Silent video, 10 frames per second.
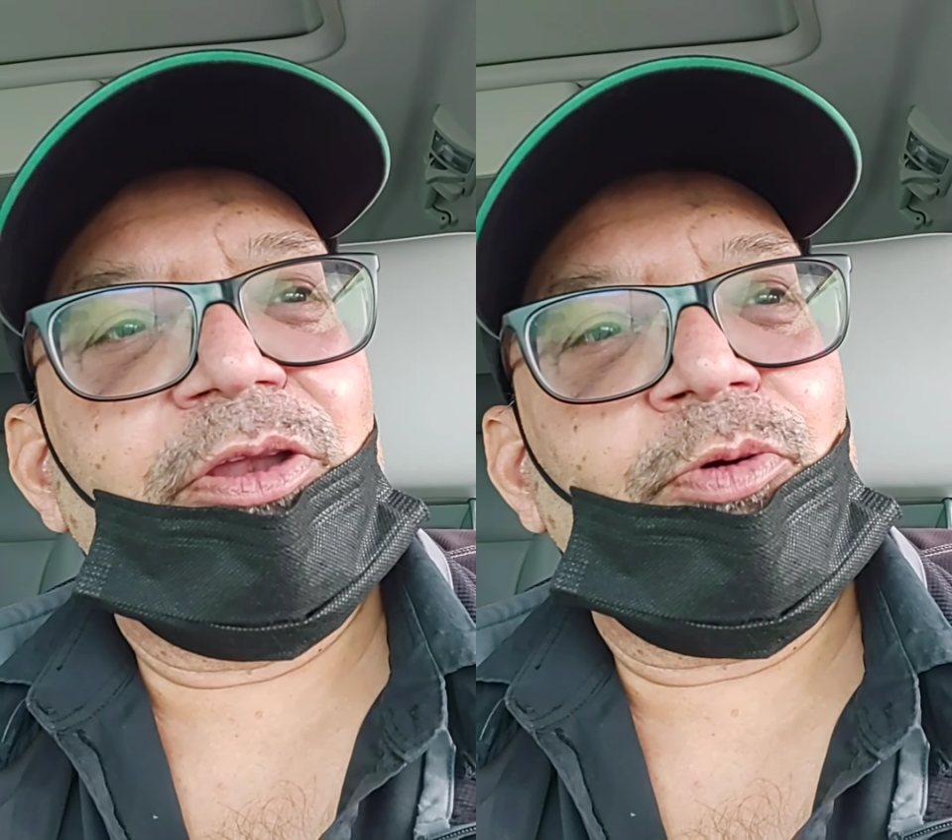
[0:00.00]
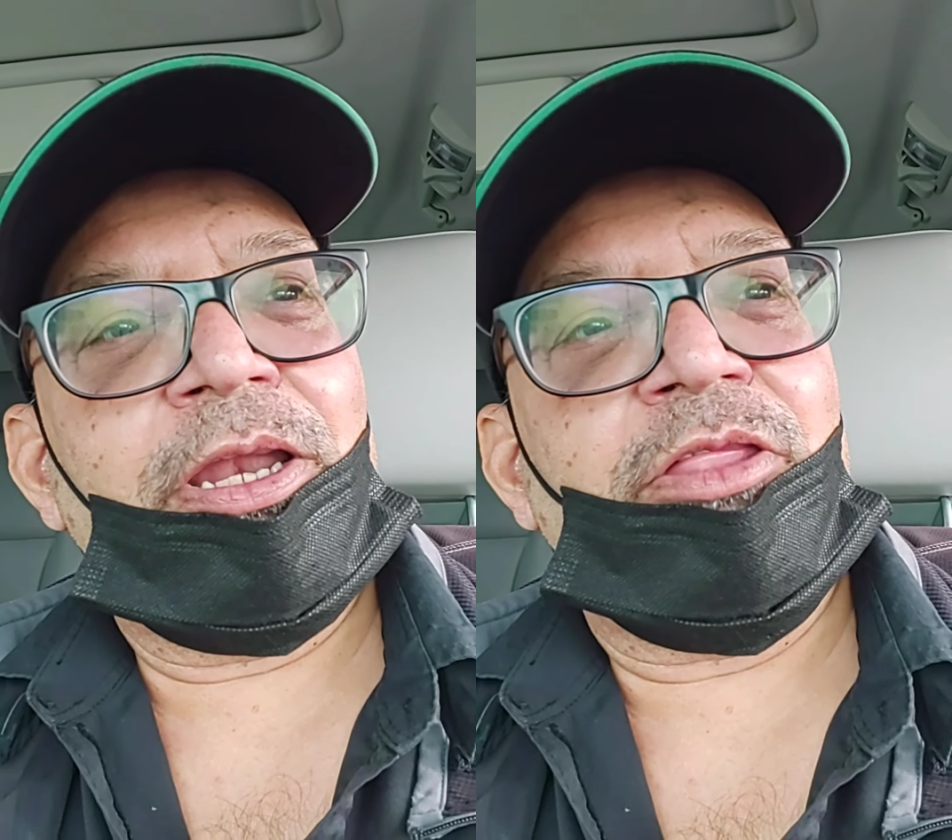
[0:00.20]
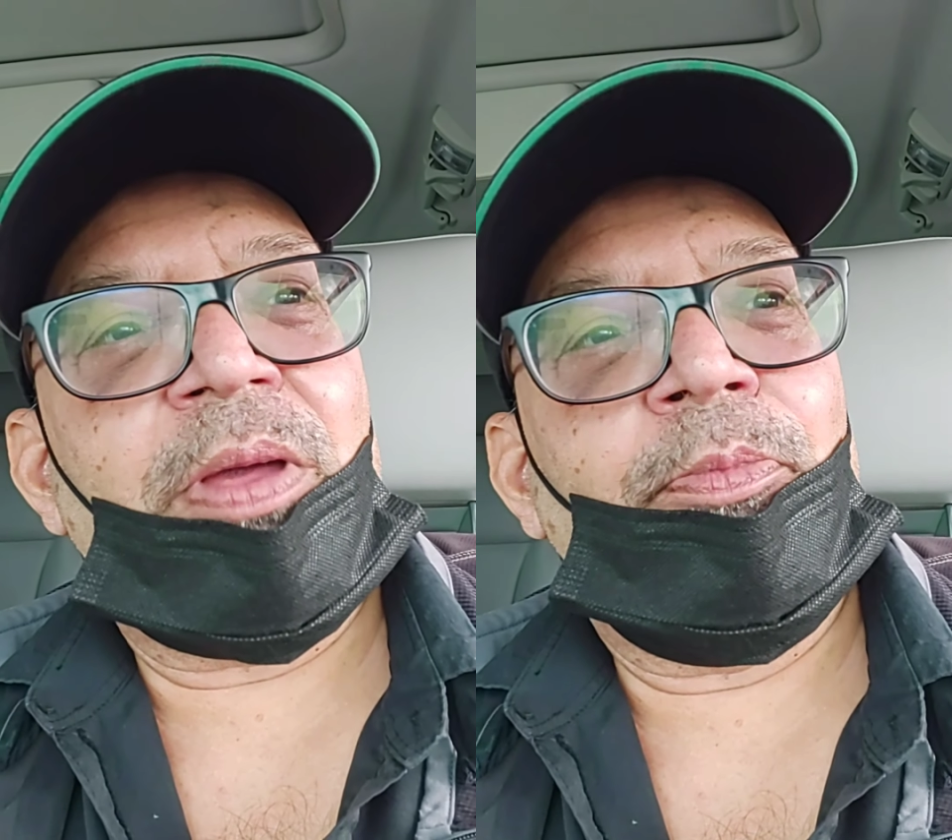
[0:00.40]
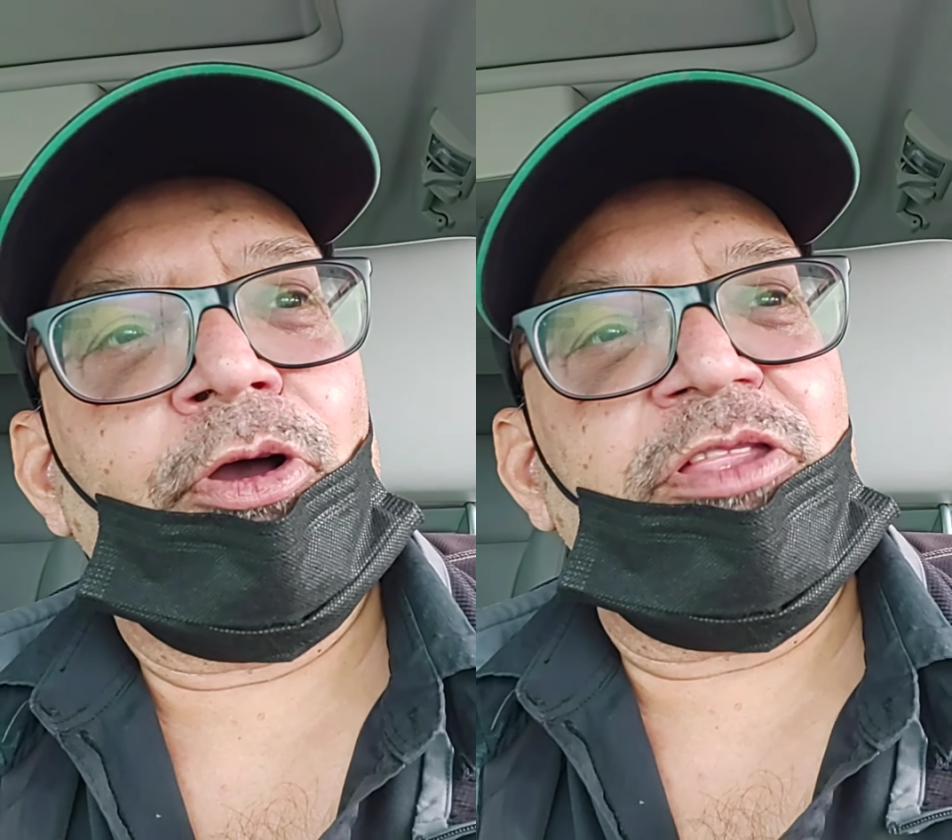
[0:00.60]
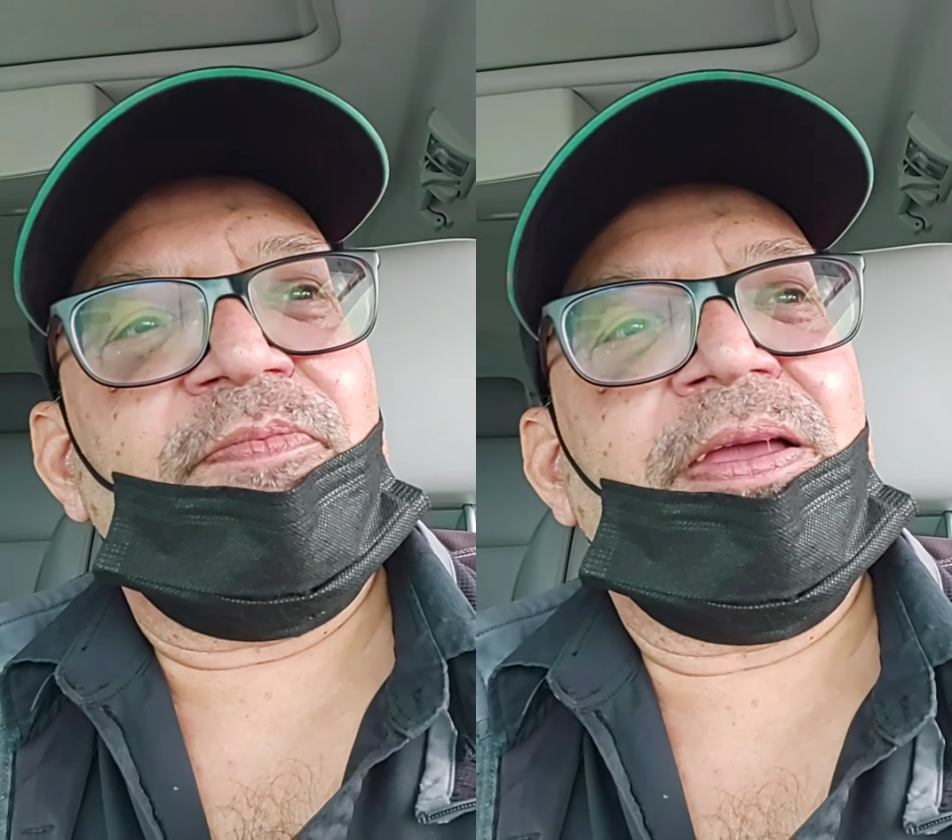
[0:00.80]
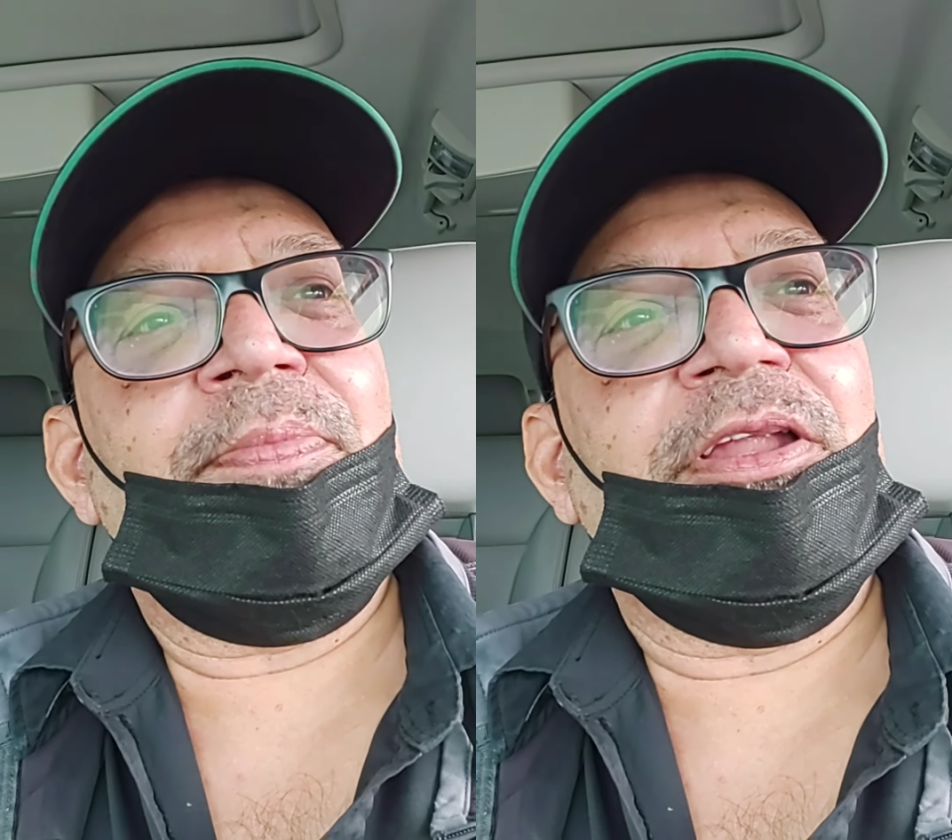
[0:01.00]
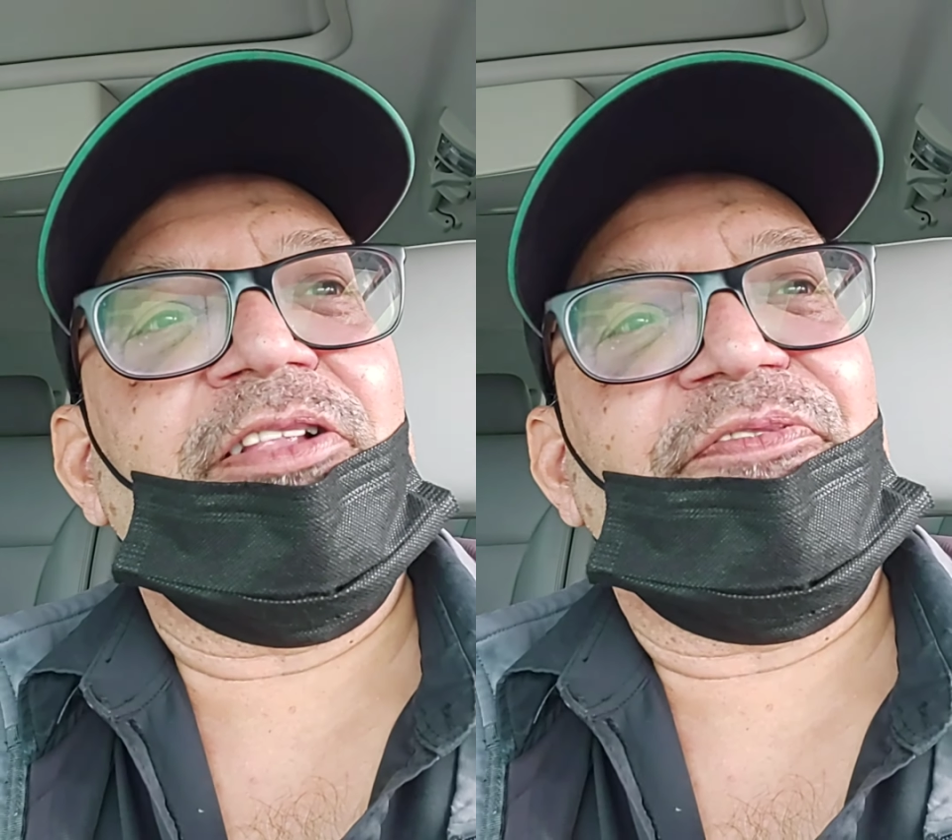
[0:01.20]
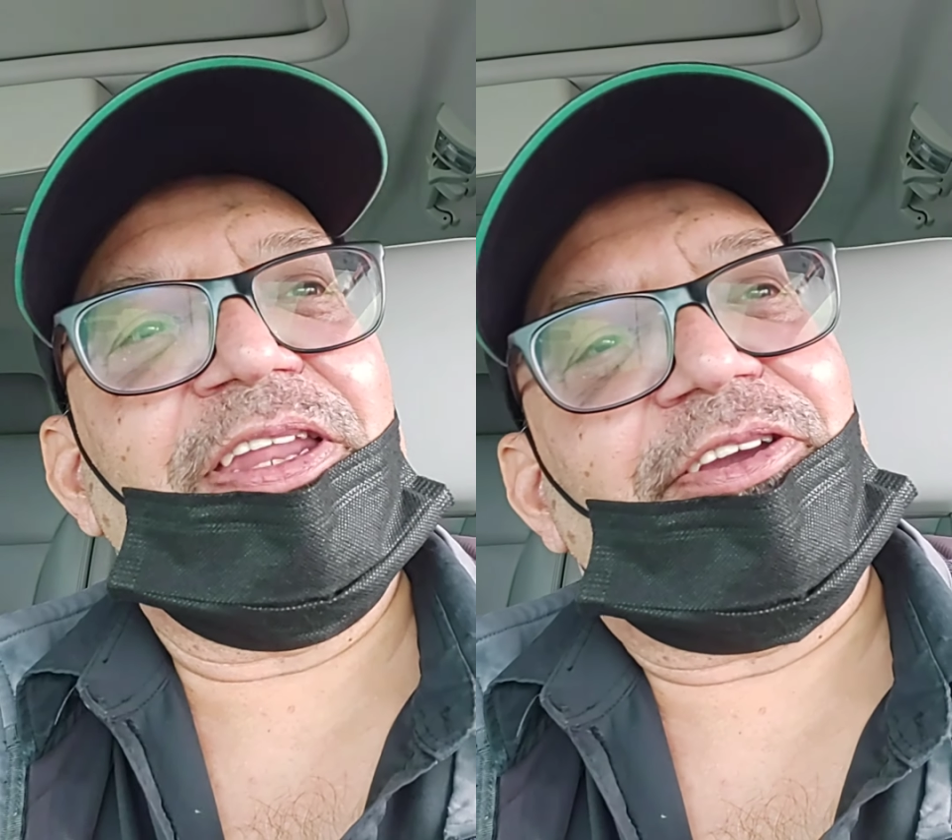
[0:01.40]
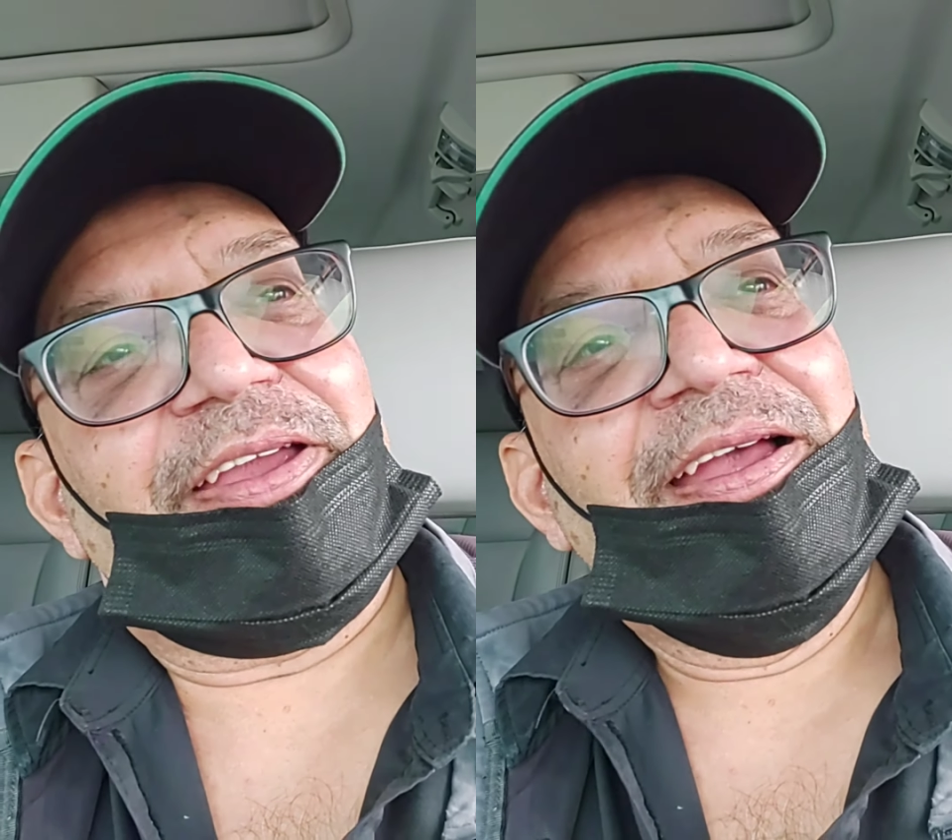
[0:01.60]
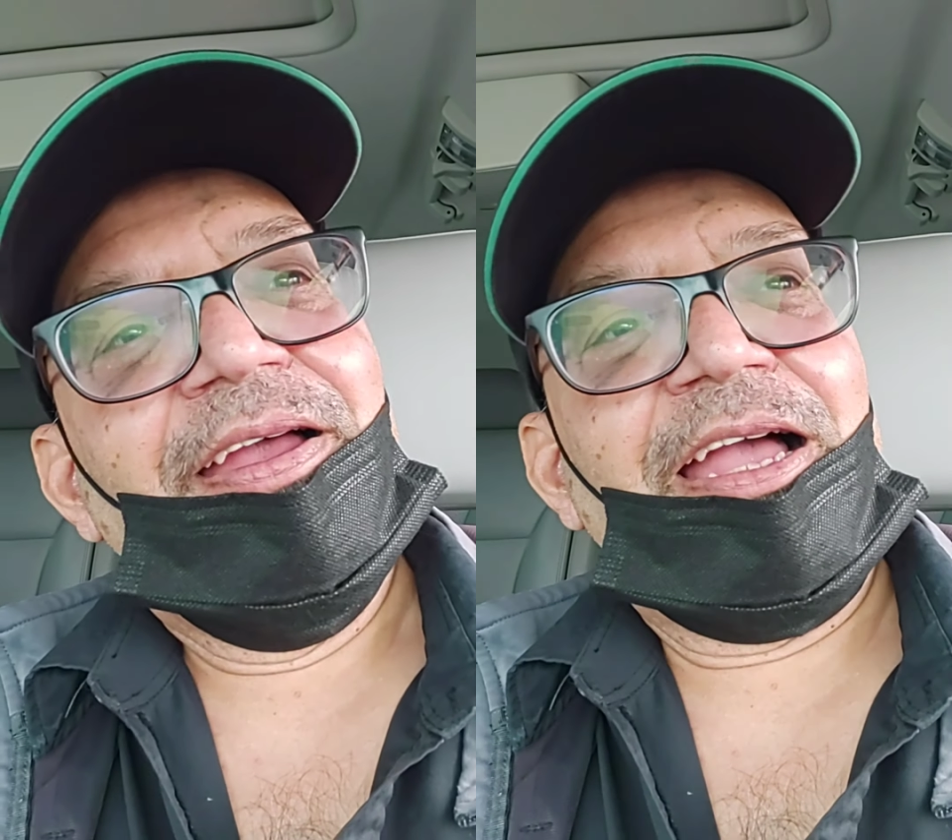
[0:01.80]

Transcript: twins, my boys have become a little finicky.